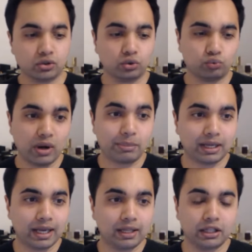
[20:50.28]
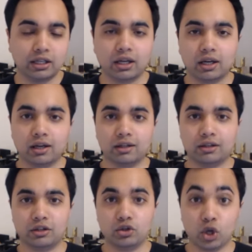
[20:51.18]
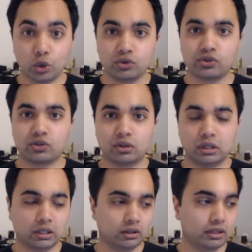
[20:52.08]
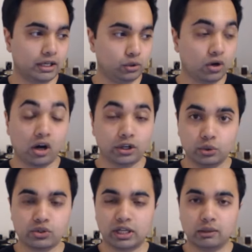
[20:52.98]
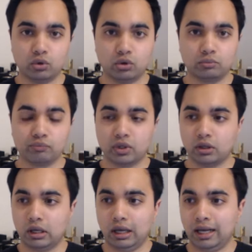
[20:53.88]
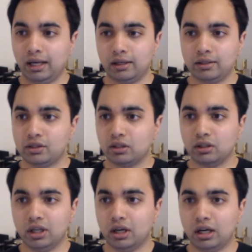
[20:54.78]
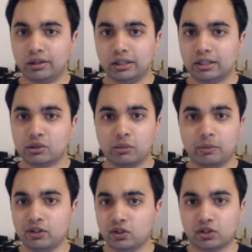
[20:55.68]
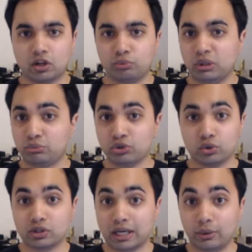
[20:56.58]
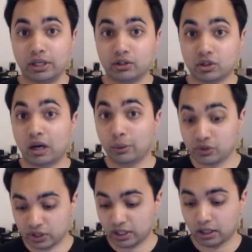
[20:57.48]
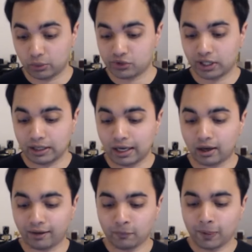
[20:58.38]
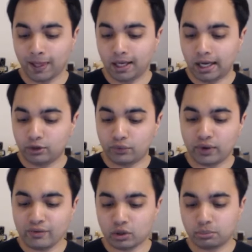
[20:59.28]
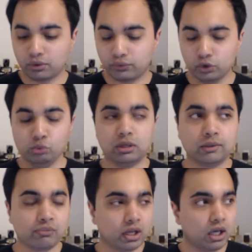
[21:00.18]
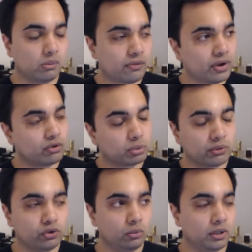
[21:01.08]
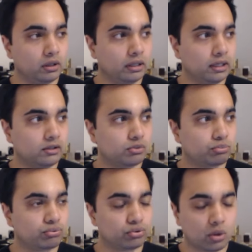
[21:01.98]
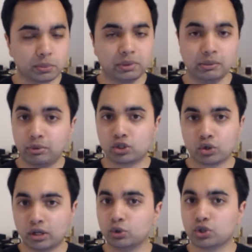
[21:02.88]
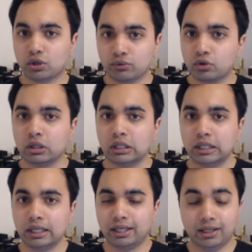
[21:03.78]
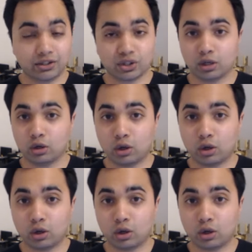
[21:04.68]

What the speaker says: to replicate the notes that you can't use anymore. And yeah, I think there's some amazing stuff being produced nowadays, so I would say now. And your favorite perfumer? My favorite perfumer is probably Bertrand Dechauffour. He has done